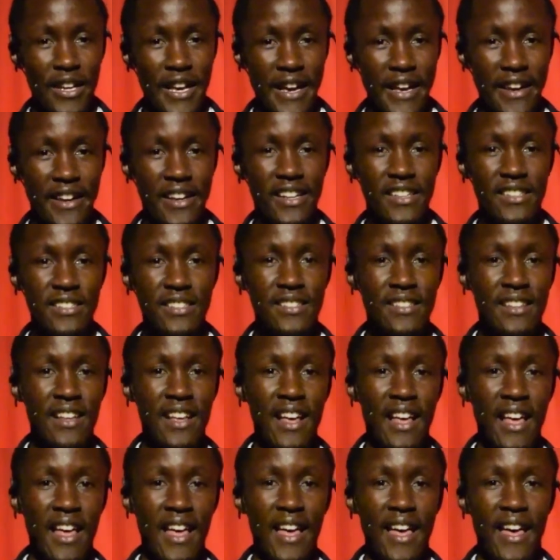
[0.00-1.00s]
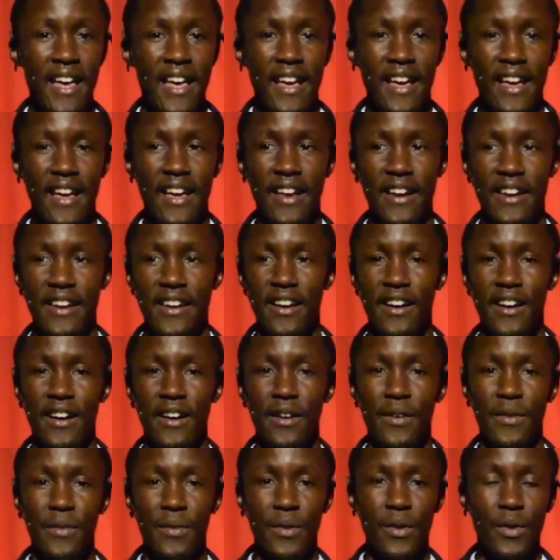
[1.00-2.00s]
areas, and
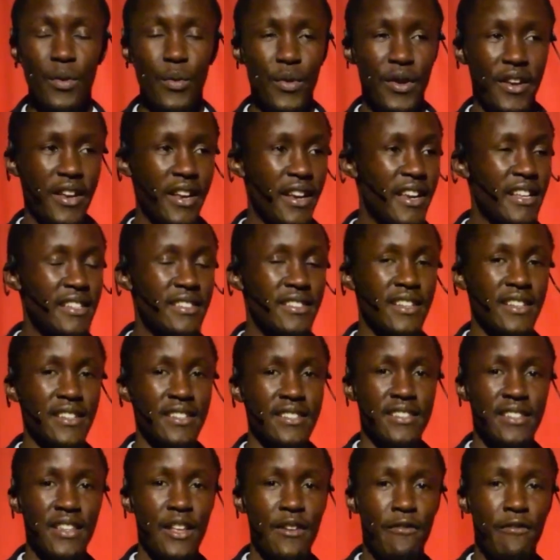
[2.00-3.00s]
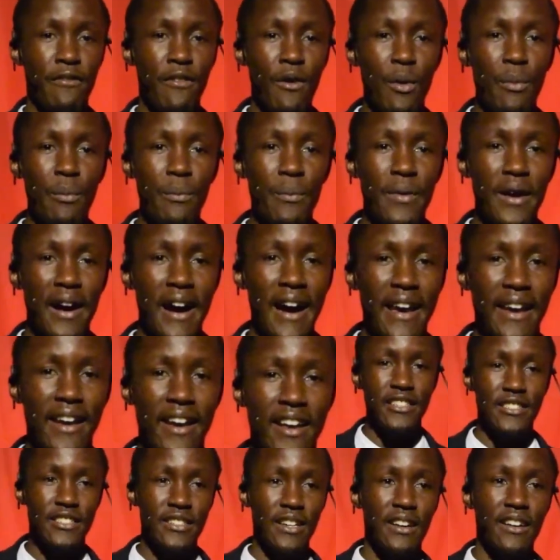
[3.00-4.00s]
we realize that they form a
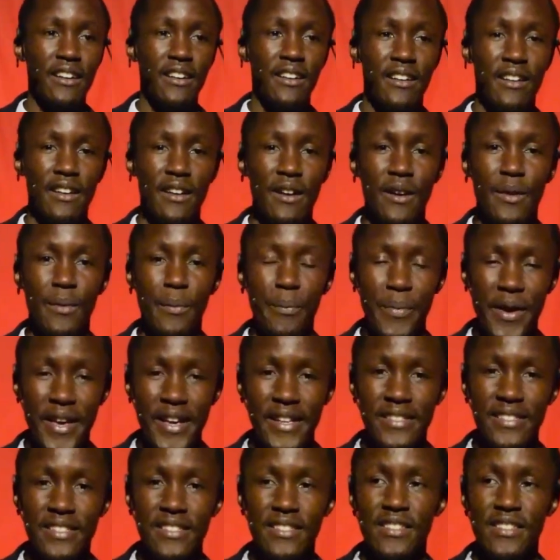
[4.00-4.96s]
larger base,